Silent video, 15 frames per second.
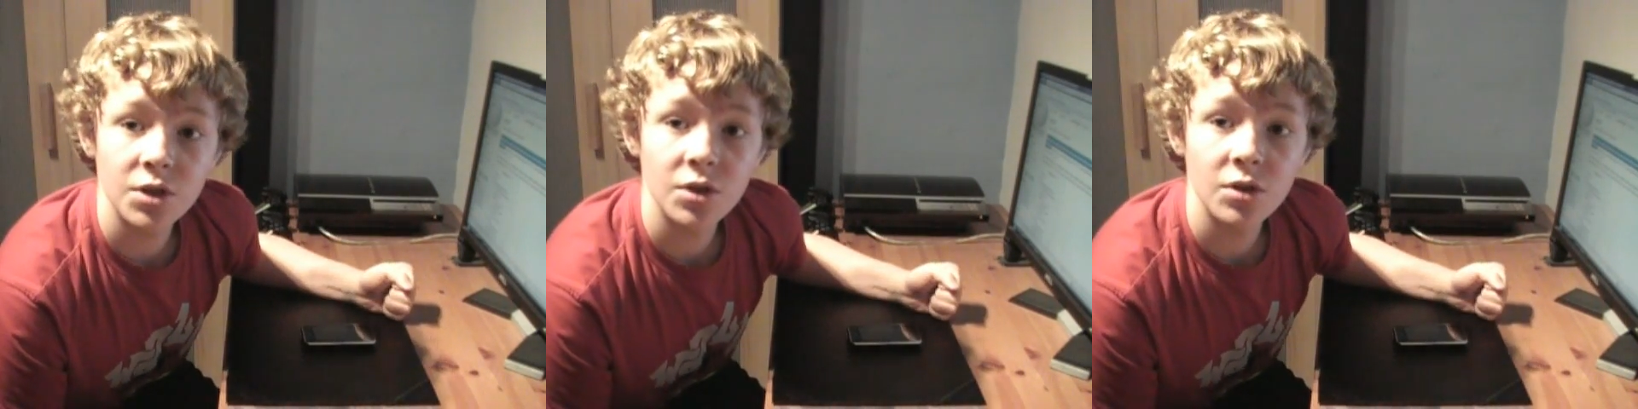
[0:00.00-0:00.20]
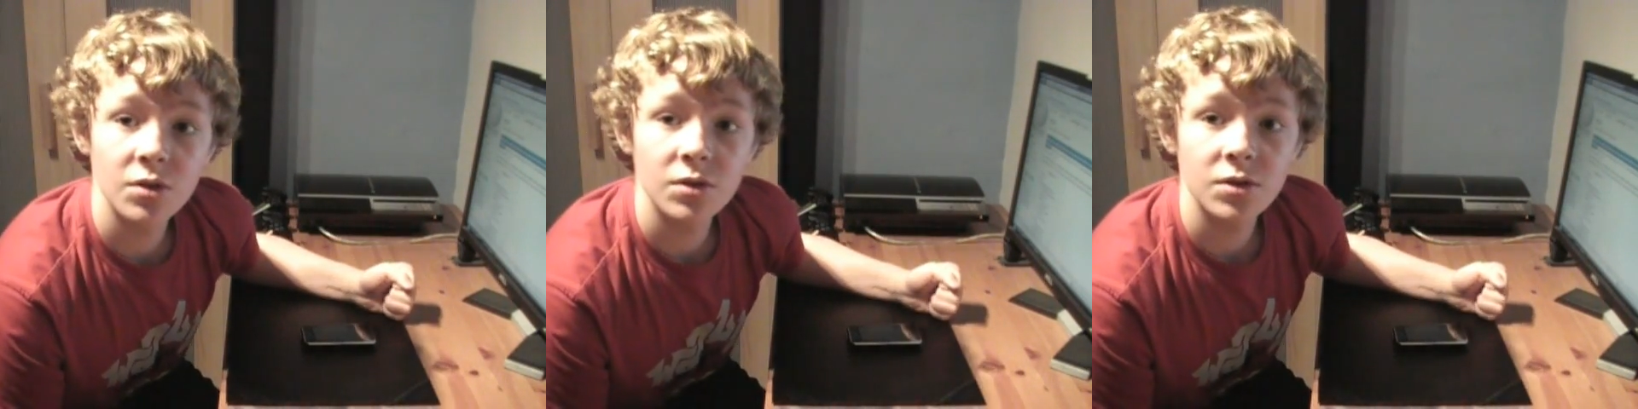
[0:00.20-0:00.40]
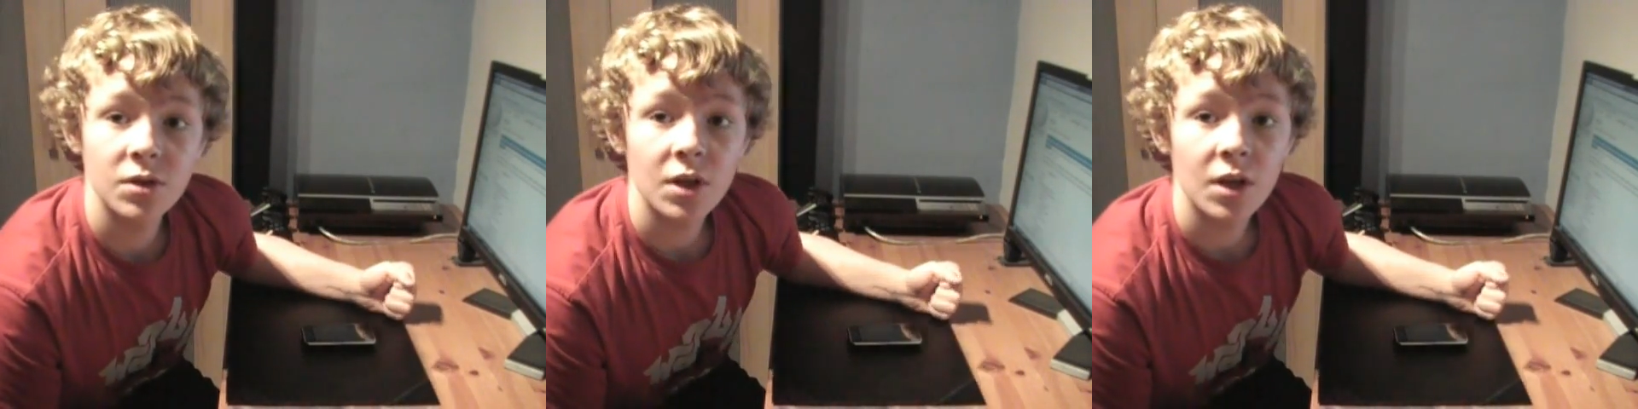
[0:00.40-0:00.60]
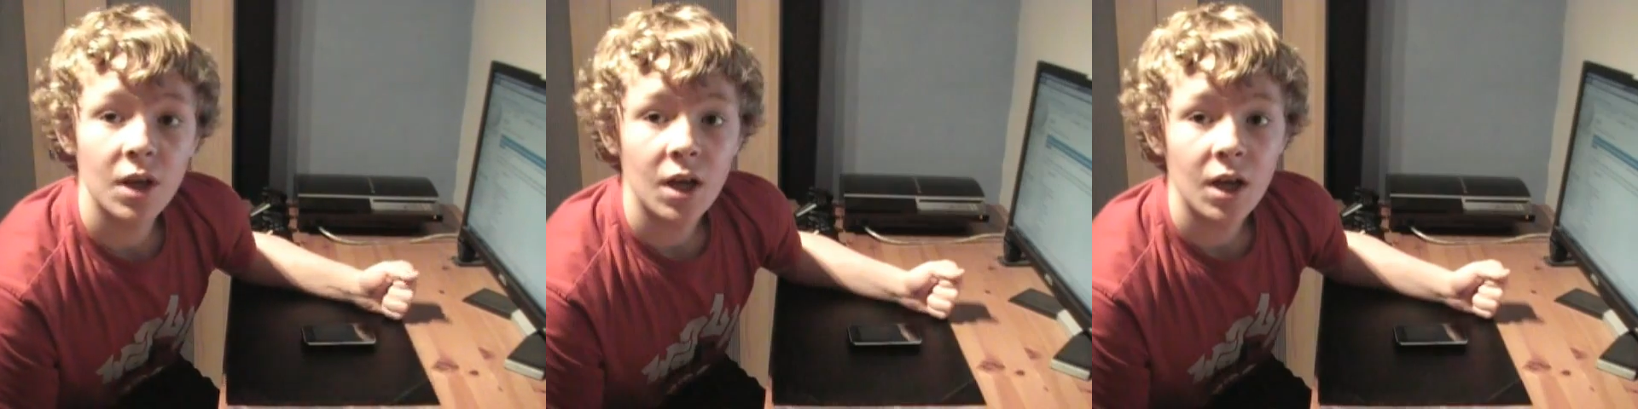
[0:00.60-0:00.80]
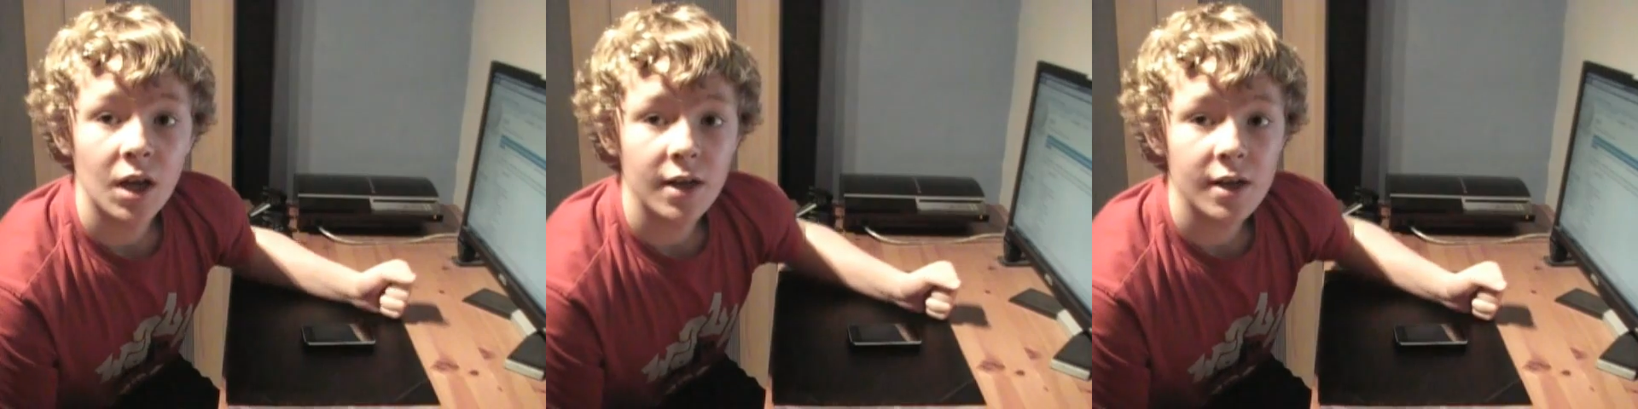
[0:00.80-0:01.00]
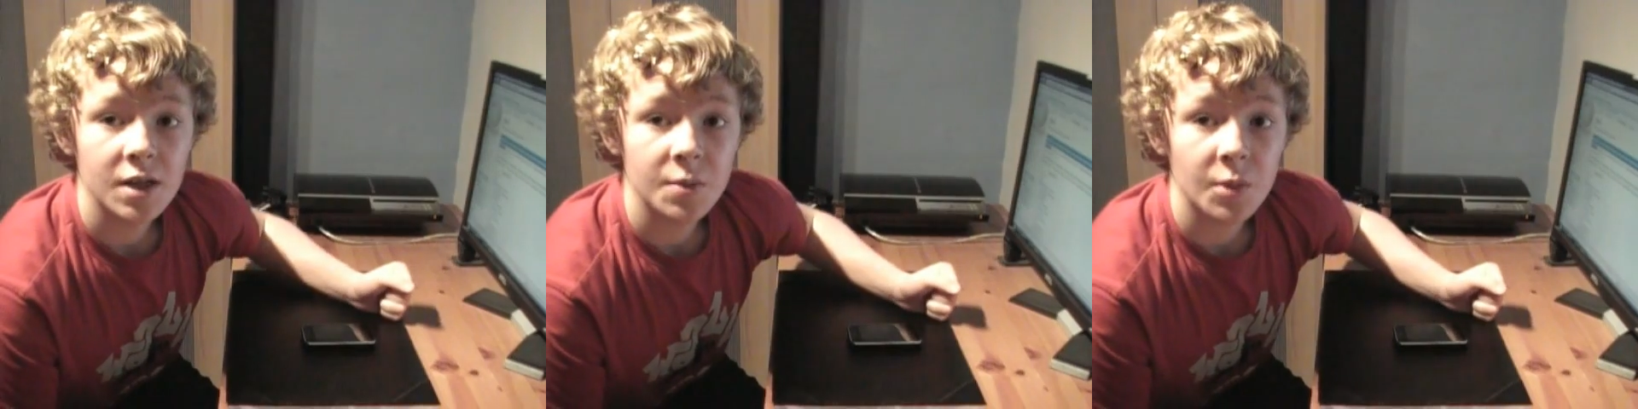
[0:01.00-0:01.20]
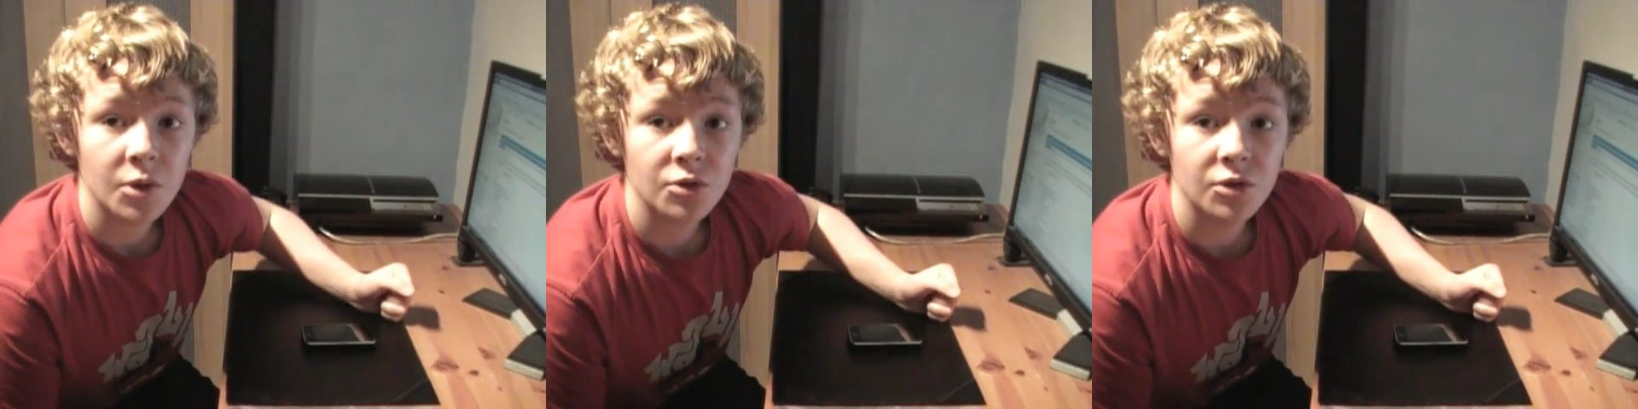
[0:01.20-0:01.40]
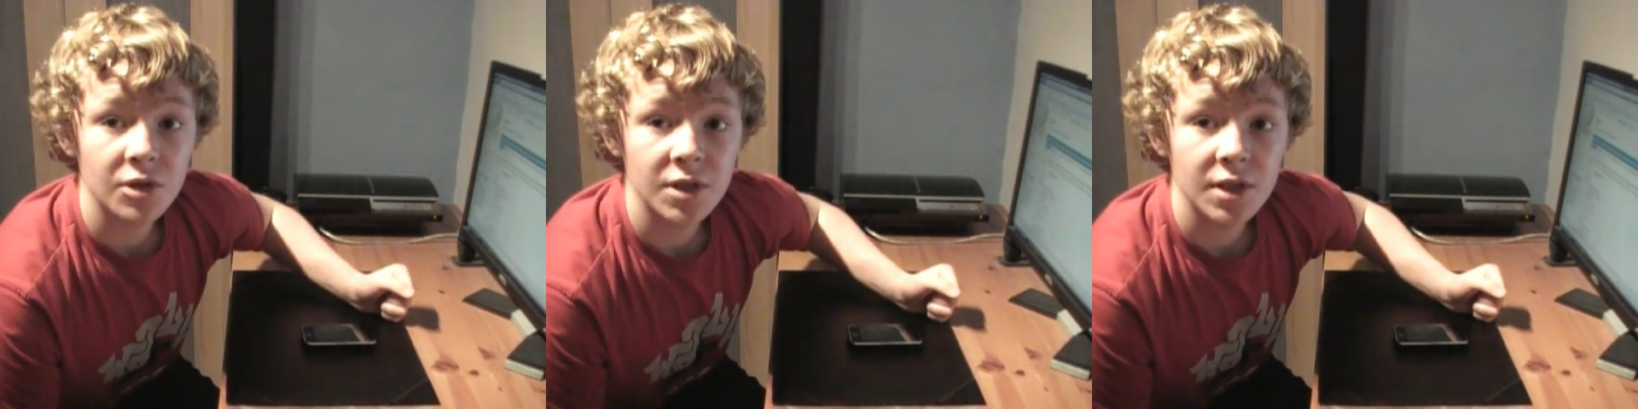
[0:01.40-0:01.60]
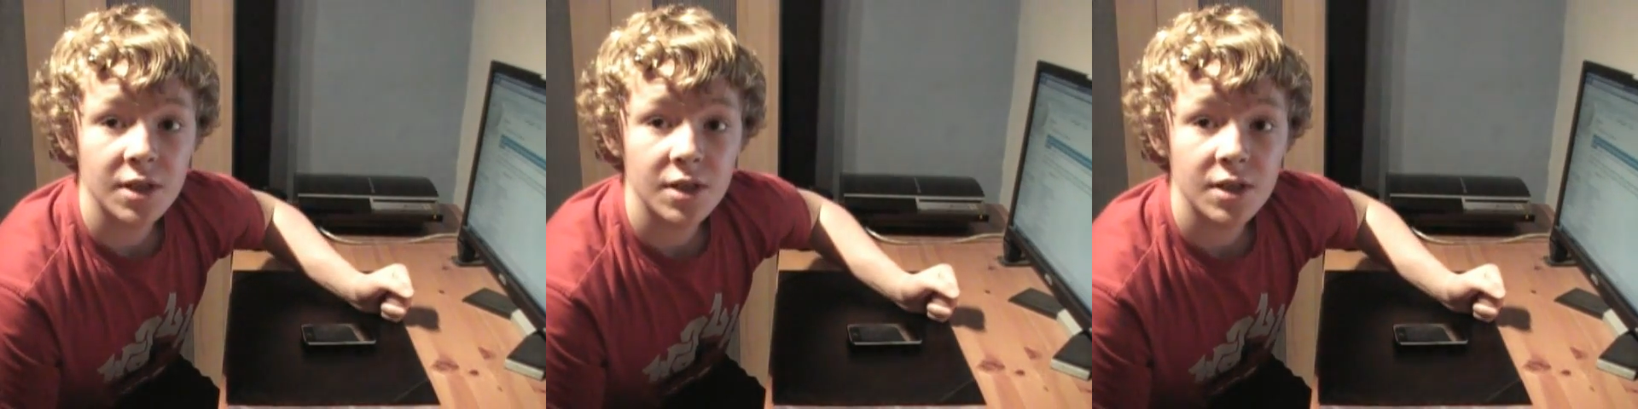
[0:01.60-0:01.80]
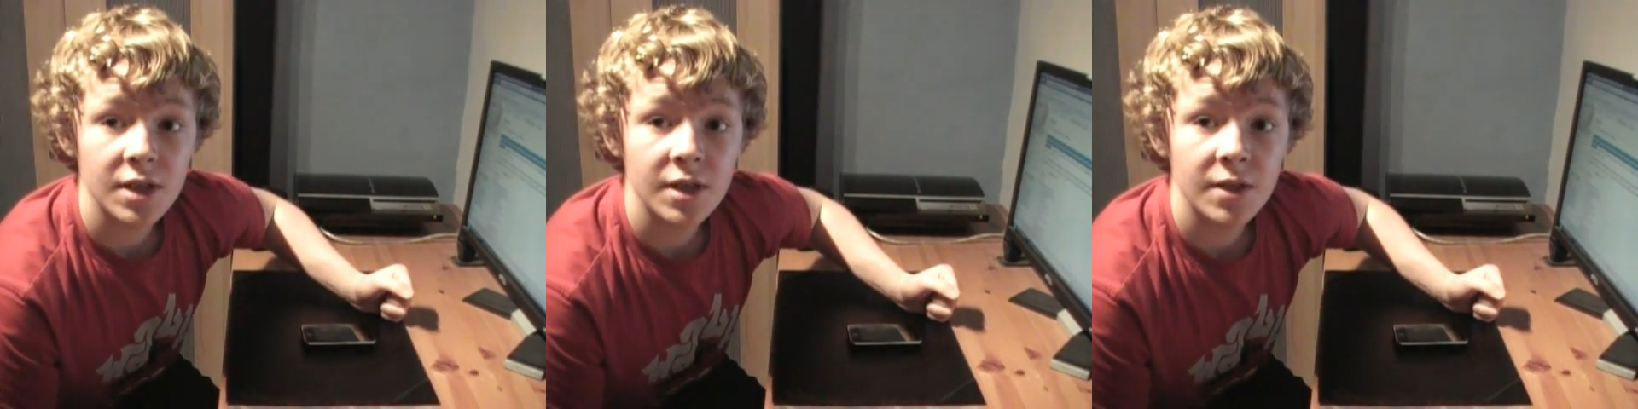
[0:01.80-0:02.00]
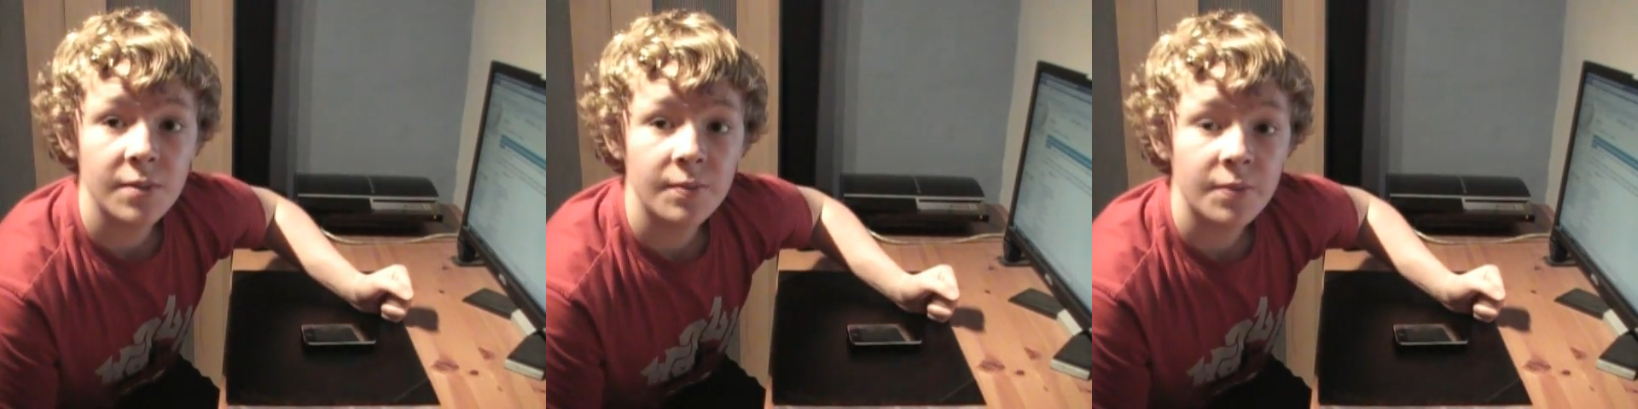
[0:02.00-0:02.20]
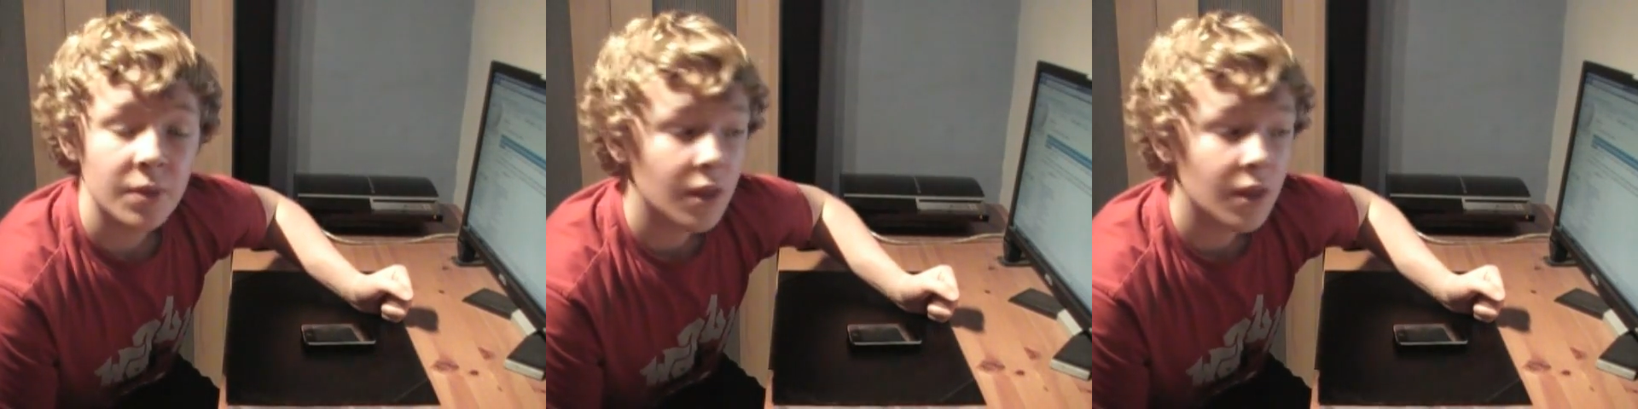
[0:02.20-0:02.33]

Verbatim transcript: choose an Xbox three sixty.